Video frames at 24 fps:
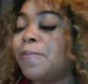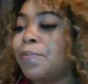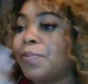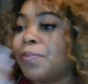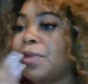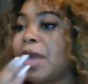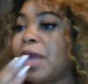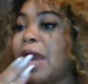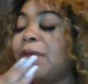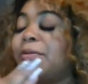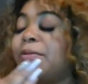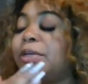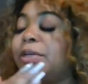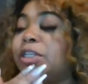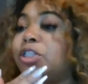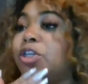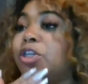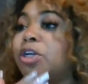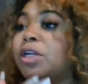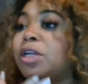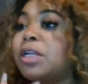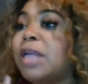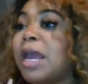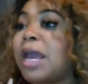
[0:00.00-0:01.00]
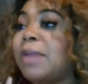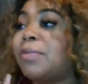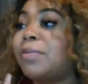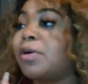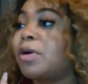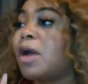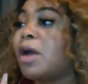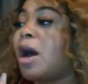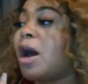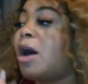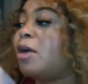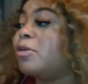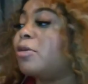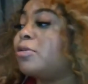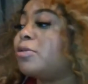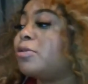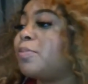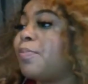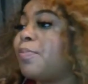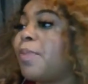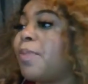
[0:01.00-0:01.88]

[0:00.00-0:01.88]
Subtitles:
Okay, what is your labor cost